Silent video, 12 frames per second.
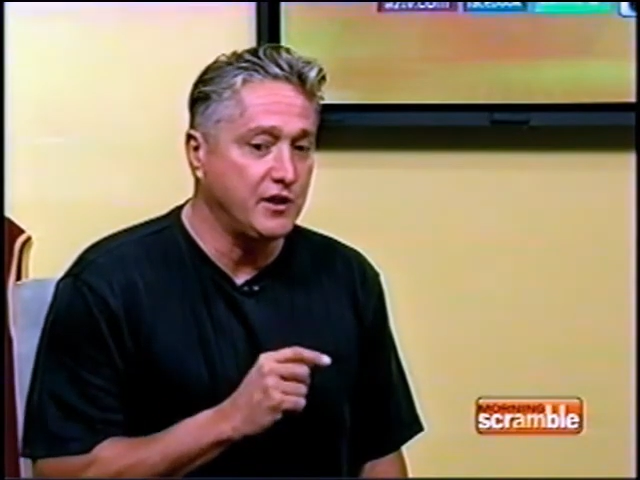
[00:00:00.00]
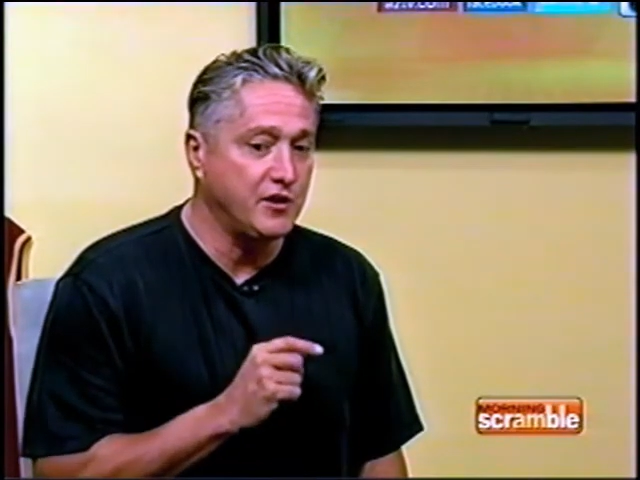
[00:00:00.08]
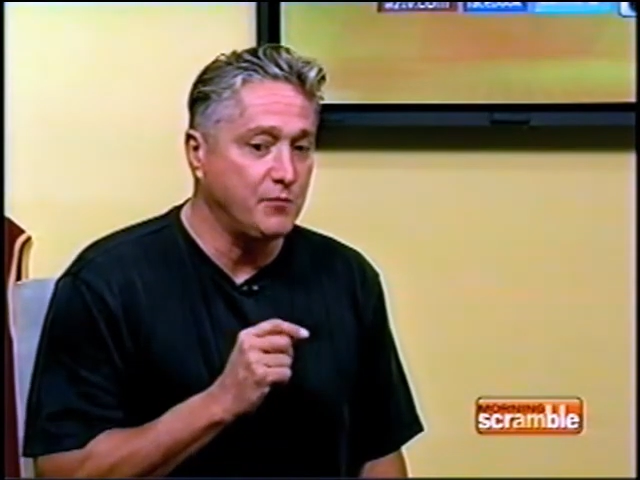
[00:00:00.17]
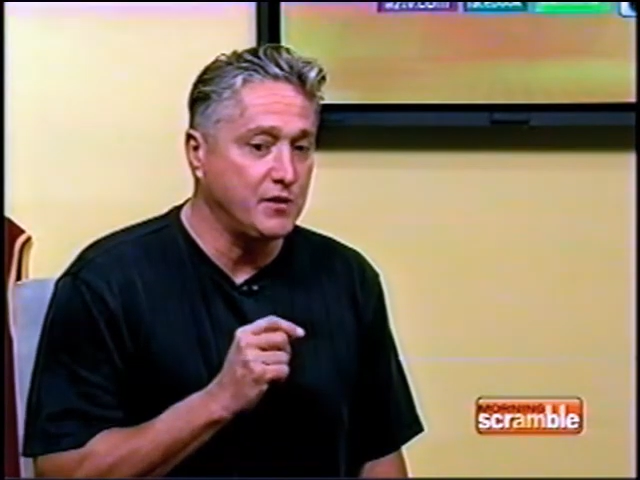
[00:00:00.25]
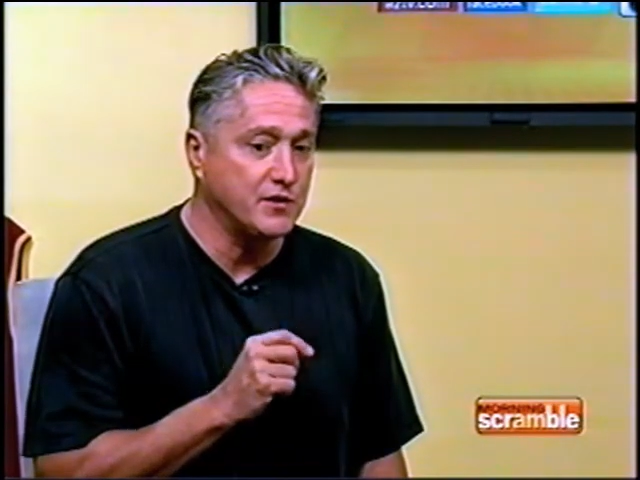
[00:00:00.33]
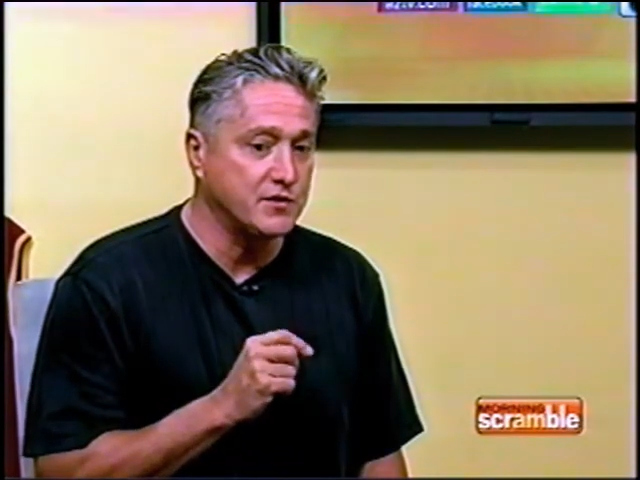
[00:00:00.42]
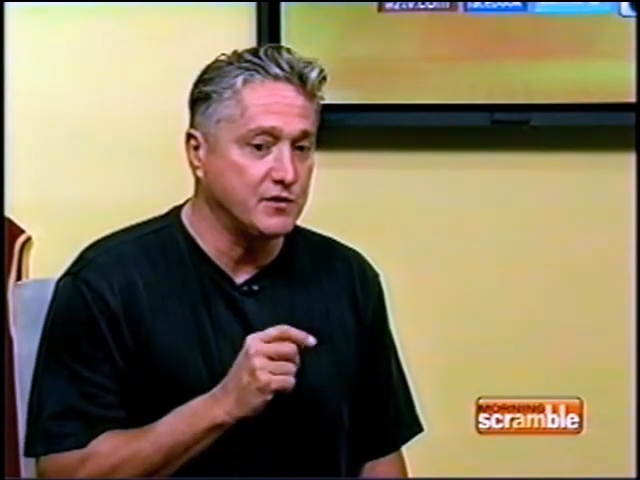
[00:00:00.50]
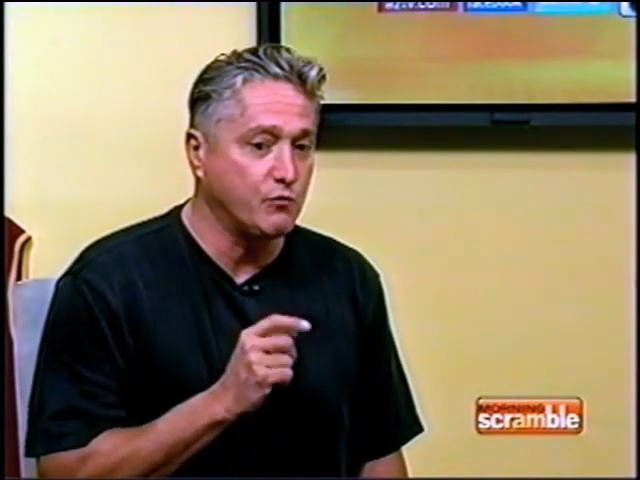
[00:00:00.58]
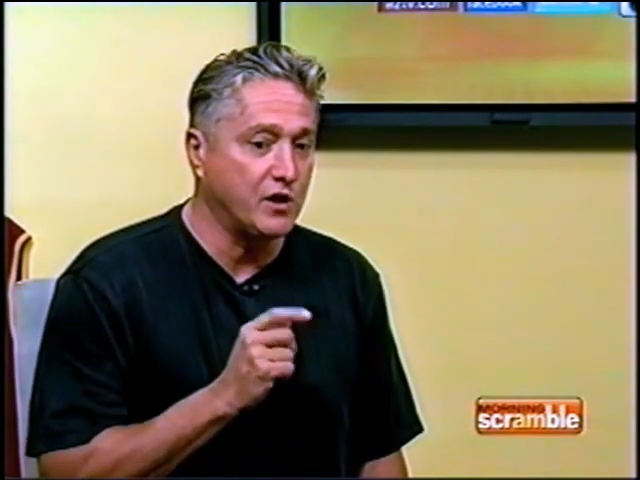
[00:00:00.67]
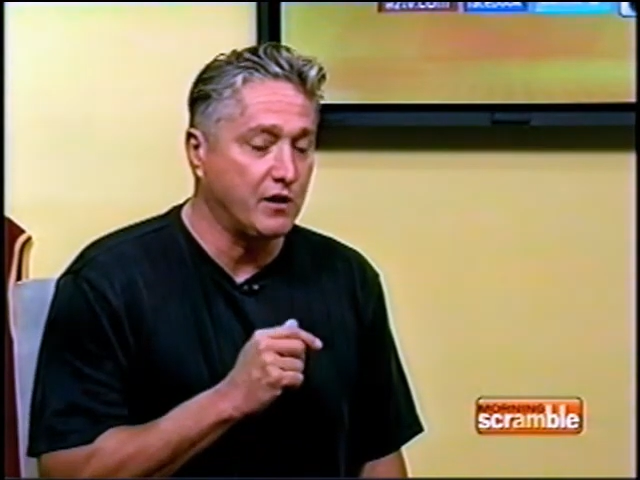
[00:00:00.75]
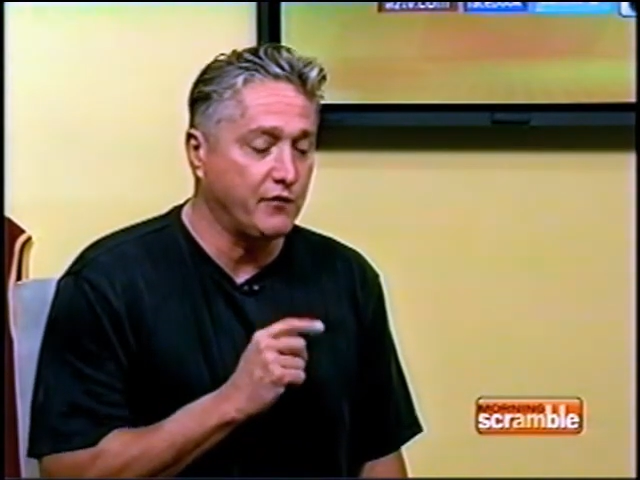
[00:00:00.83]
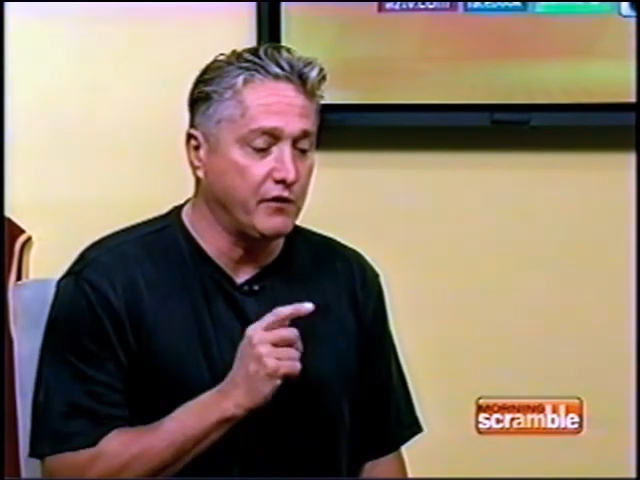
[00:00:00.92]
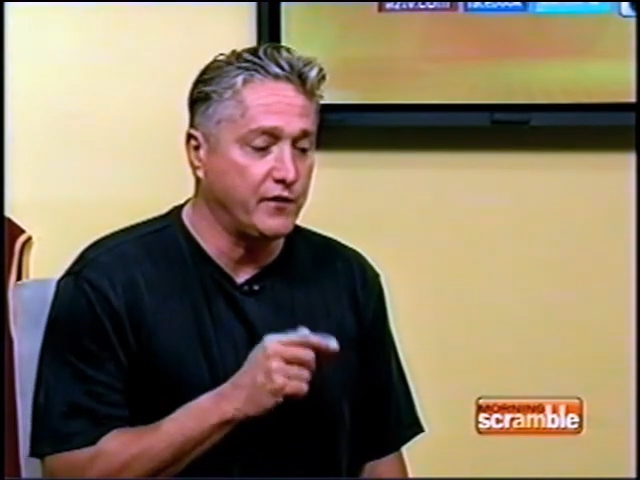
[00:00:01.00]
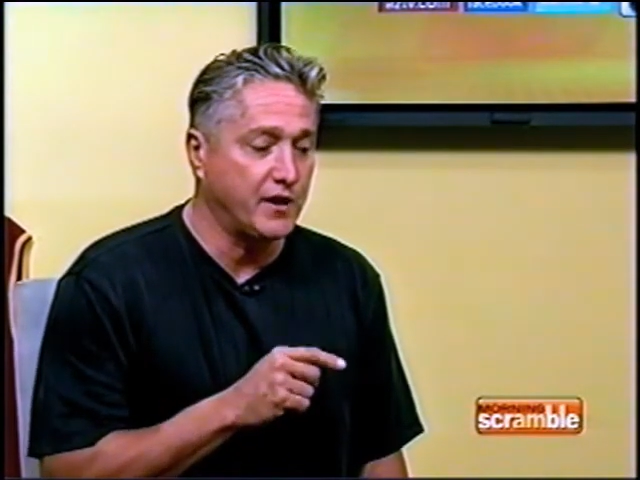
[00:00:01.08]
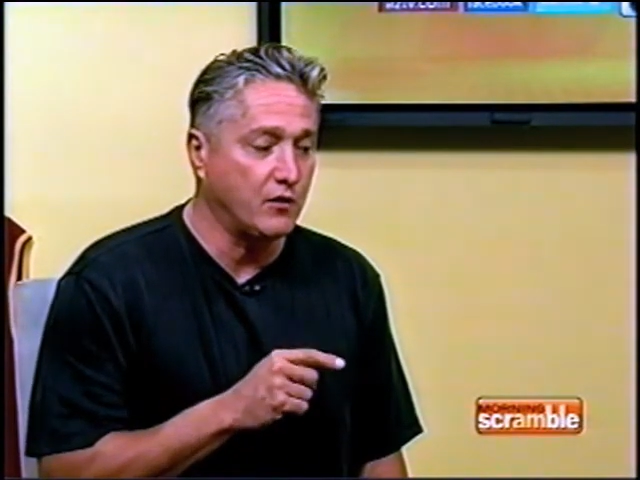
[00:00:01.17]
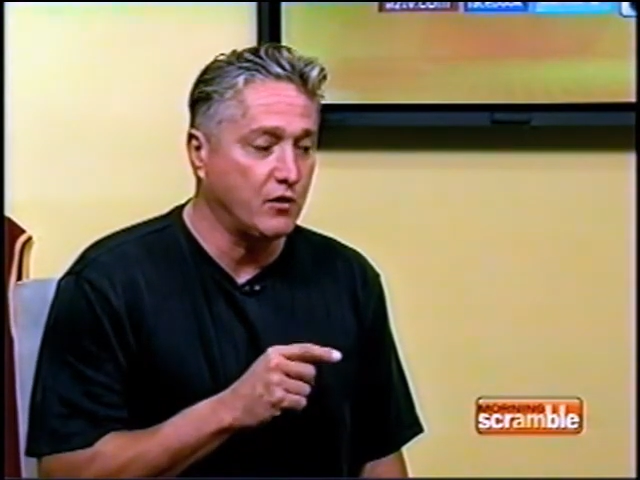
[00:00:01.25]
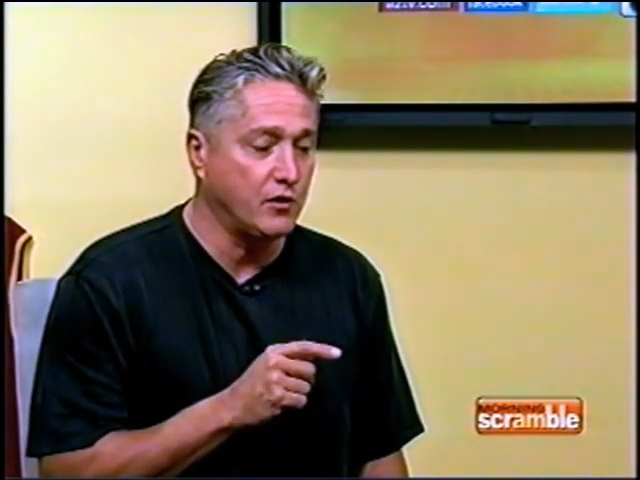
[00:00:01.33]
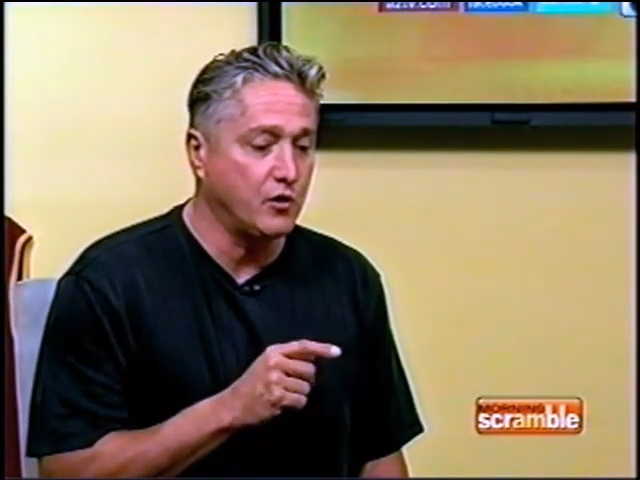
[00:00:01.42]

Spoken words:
me this when not long ago.